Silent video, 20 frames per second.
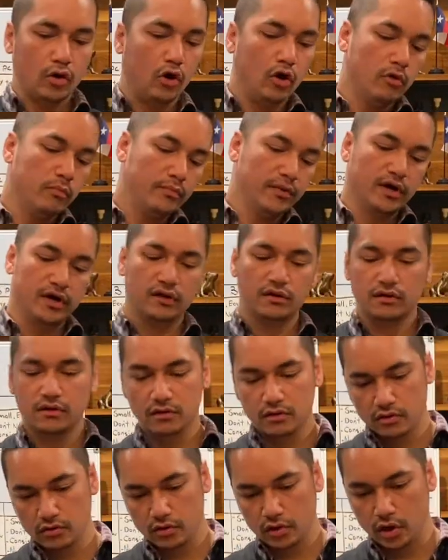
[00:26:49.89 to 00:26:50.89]
open,
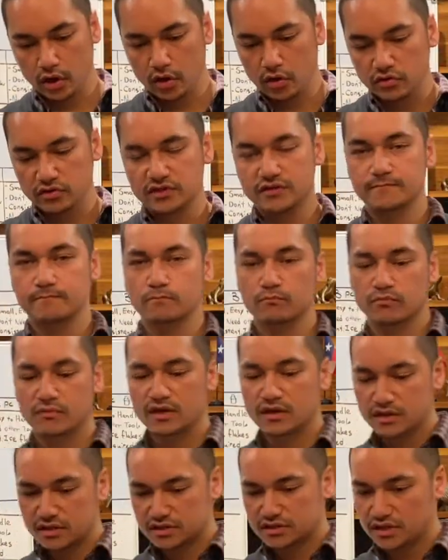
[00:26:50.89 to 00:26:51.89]
close,
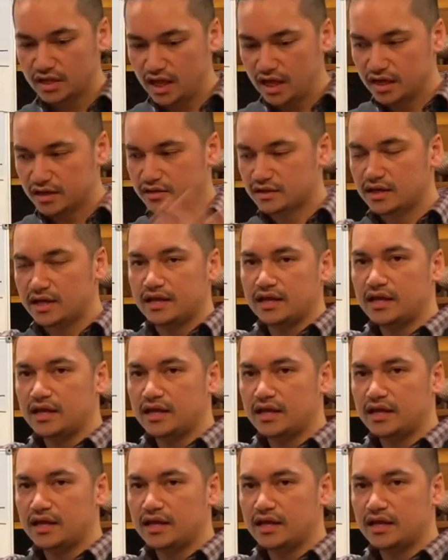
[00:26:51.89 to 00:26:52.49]
it's locked,